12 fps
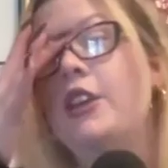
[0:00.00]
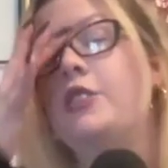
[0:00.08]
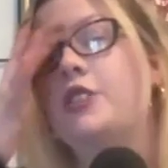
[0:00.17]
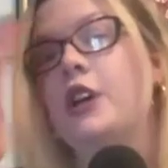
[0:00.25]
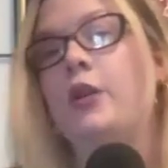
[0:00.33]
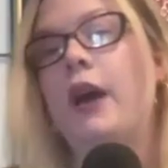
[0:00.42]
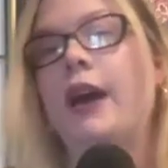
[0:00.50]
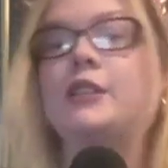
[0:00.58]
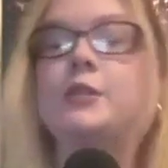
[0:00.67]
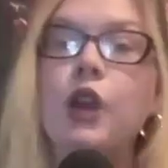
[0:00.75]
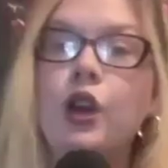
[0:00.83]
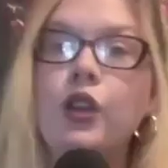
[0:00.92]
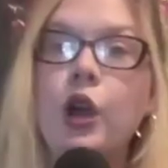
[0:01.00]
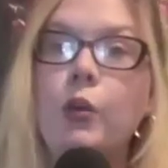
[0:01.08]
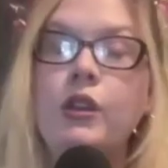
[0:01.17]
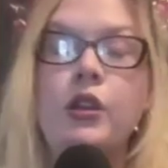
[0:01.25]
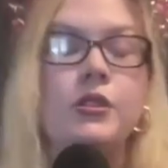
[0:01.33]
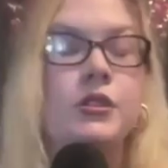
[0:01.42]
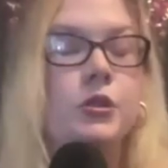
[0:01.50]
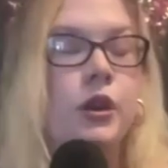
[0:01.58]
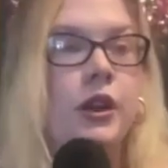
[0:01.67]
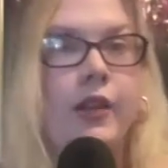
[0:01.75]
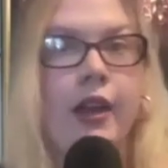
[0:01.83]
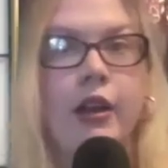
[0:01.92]
So, as we all know, we know the story
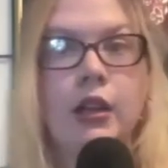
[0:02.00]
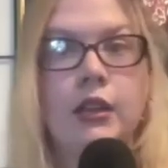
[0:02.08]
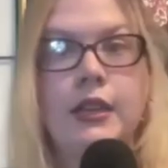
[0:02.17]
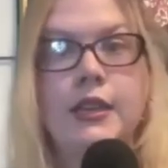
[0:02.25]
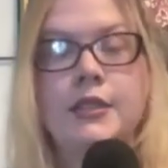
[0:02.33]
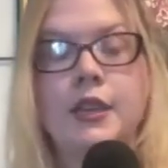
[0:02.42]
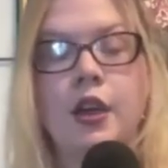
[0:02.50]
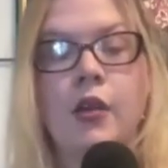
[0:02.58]
of Heracles.